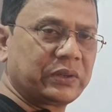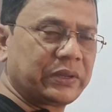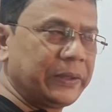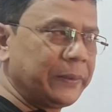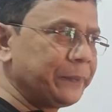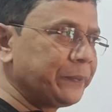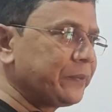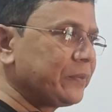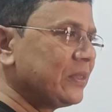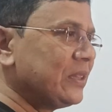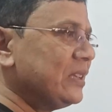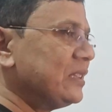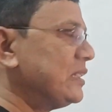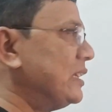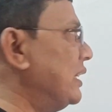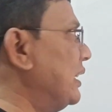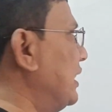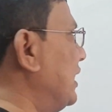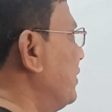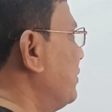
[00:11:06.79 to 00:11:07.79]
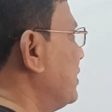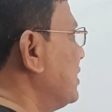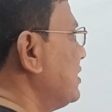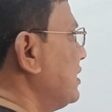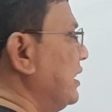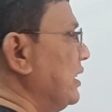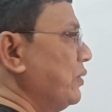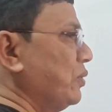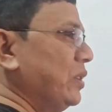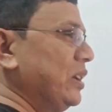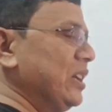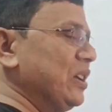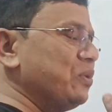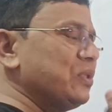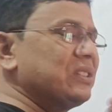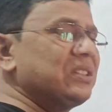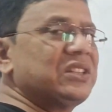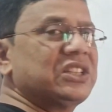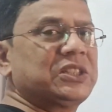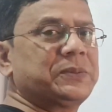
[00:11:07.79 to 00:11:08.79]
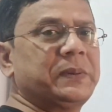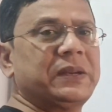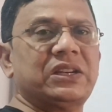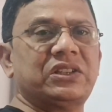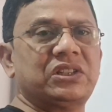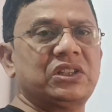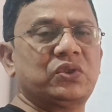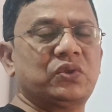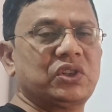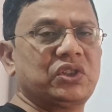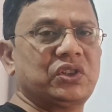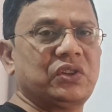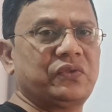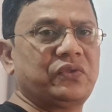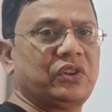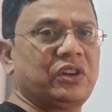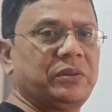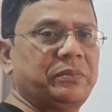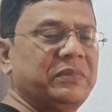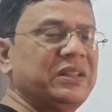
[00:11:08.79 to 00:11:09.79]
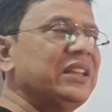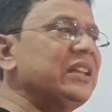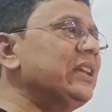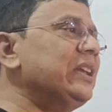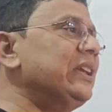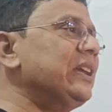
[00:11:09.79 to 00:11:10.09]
Okay, see, it was a desperate situation for him.